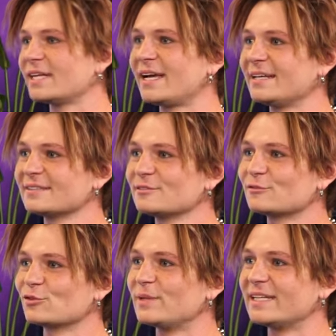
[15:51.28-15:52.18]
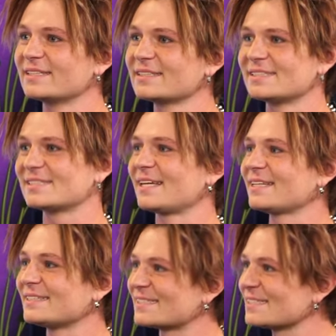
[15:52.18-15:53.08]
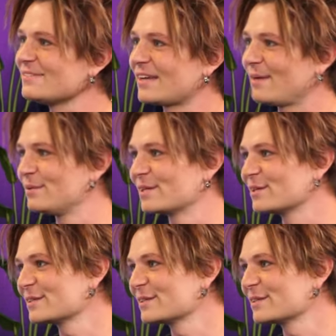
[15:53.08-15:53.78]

day for me, because it's like, it's Steve Caballero,